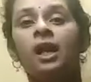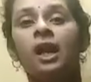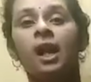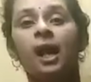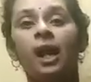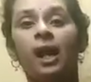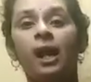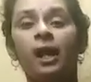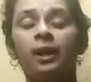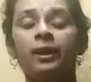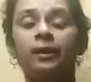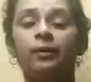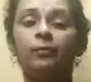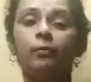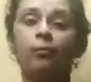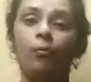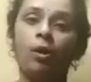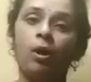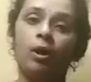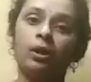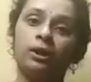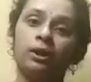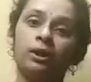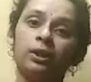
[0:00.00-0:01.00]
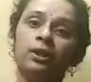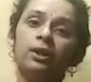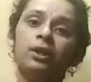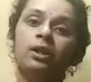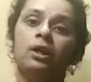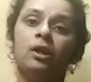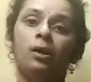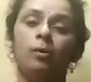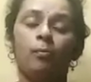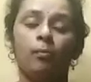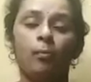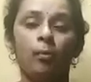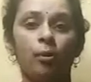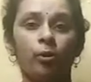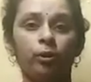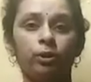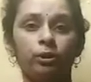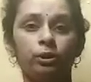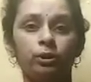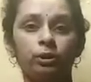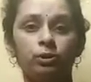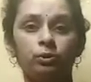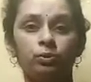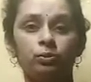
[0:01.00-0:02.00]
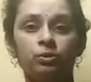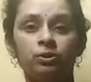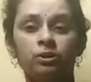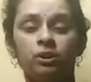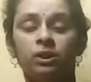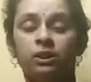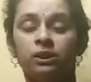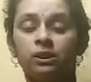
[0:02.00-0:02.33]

and water molecule.